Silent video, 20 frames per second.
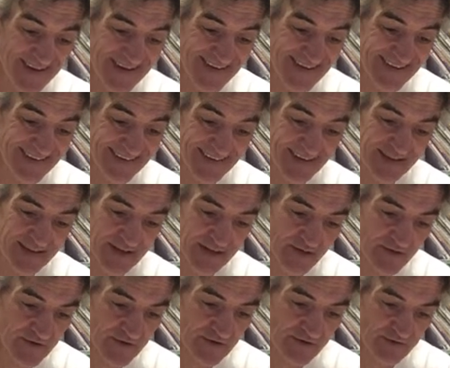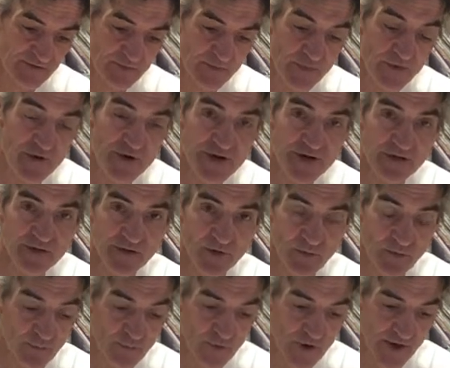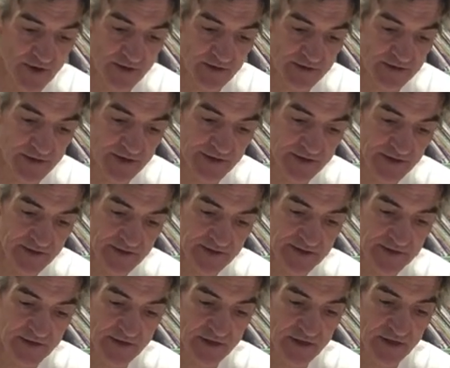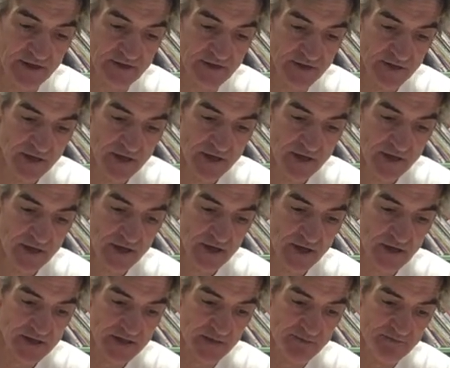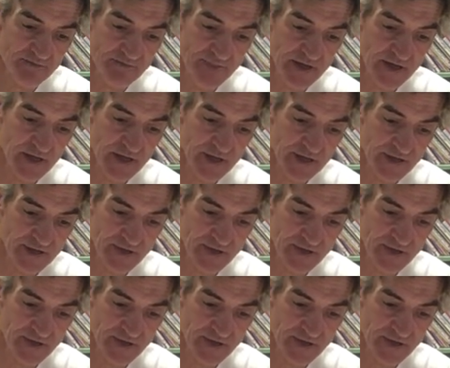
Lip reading: And you know, they're burning a little brighter, so I think this is going to cause a big